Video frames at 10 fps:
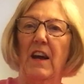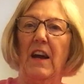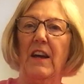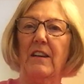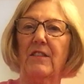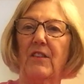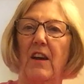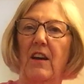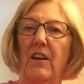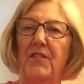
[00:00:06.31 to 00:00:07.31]
and
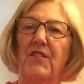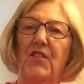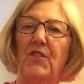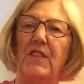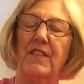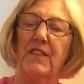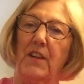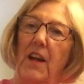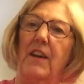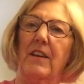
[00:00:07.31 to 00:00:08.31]
this is for
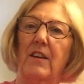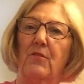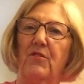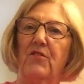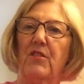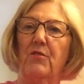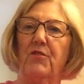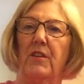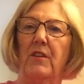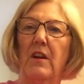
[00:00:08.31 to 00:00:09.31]
slightly older
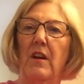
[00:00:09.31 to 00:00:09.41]
children,